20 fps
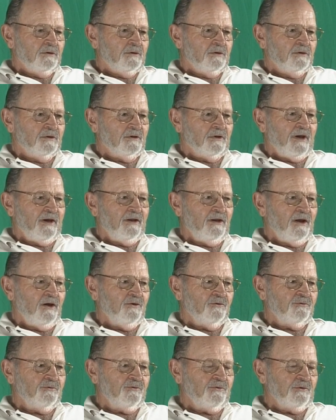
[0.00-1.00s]
the
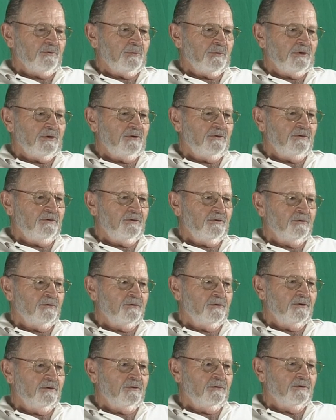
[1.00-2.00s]
lighthouse was the main
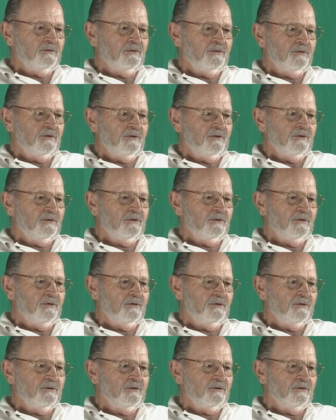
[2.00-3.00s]
deal there, in in
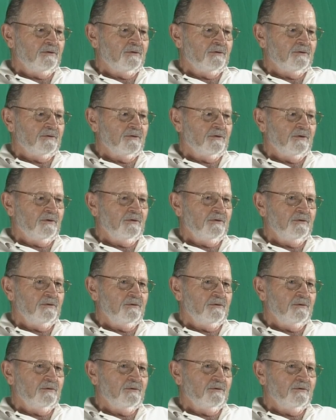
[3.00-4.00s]
and uh, Tell us a
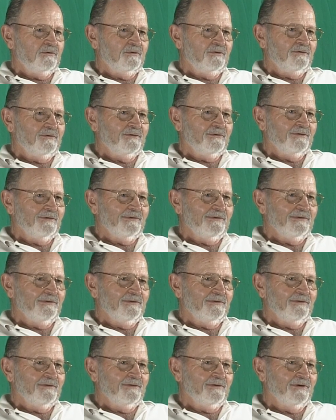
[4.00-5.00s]
little bit about the lighthouse.
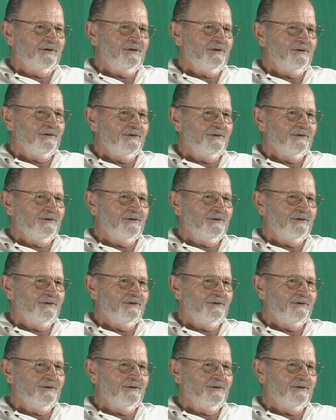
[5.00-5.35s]
Huh?